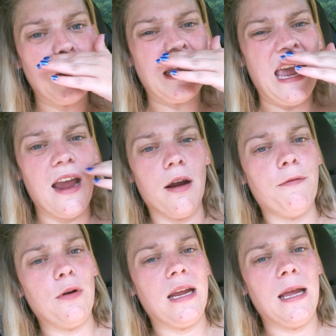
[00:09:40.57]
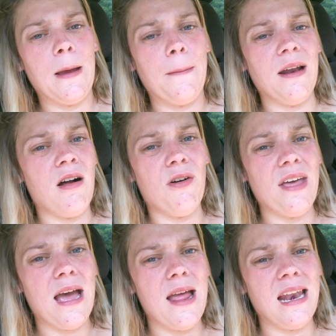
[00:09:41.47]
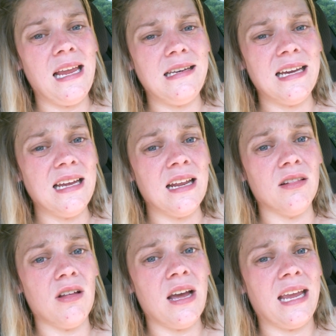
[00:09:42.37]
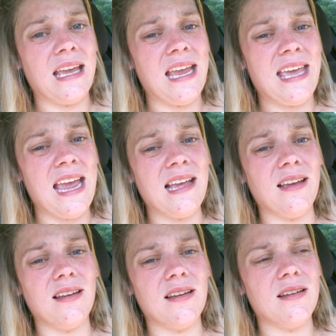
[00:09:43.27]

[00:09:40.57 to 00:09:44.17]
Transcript: care for him and all that, and he didn't. Like, he can't.